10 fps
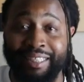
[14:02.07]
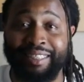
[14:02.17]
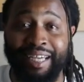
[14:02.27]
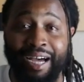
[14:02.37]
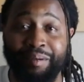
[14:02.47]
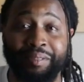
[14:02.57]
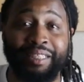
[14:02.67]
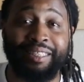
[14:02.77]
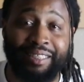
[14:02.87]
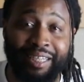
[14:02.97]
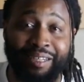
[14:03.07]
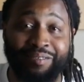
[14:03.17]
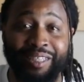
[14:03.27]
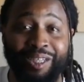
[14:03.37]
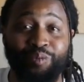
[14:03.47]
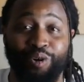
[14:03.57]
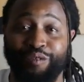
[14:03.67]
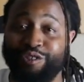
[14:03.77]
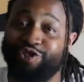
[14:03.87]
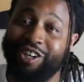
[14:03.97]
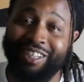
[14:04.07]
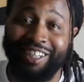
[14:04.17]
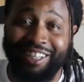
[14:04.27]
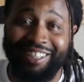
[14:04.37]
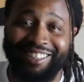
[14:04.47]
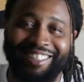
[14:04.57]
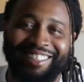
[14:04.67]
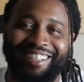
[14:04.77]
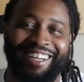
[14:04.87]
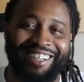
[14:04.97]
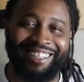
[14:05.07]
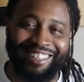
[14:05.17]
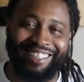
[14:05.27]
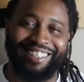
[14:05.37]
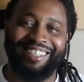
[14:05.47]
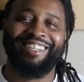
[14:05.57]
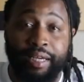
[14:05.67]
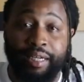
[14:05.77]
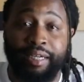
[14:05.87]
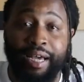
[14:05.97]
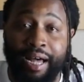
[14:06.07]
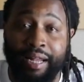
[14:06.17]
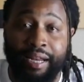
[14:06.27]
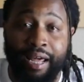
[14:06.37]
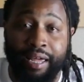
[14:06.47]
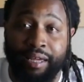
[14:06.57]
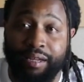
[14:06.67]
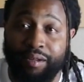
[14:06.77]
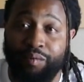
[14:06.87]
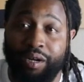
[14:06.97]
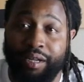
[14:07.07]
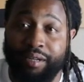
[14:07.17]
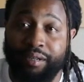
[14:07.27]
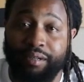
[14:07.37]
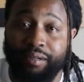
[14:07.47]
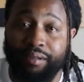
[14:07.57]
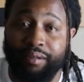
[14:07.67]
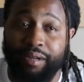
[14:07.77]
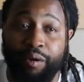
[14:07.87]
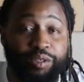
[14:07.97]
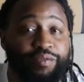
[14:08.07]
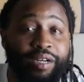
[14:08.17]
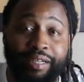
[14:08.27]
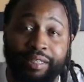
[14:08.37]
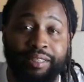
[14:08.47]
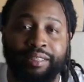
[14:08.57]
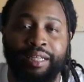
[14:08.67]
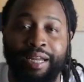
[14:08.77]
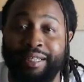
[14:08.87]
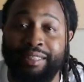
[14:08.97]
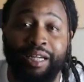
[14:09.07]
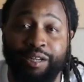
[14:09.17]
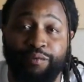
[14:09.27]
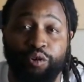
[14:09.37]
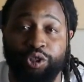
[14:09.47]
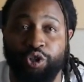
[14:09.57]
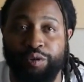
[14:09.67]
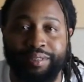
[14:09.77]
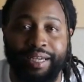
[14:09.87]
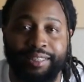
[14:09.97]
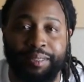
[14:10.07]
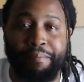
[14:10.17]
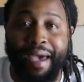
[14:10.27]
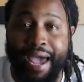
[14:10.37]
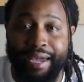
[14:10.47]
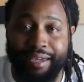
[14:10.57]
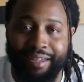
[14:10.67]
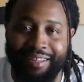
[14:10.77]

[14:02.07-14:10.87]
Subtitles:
his times and his gifts and he work for drug dealers in the hood. He got like what? It was funny because this is in 1994, so it was like smack.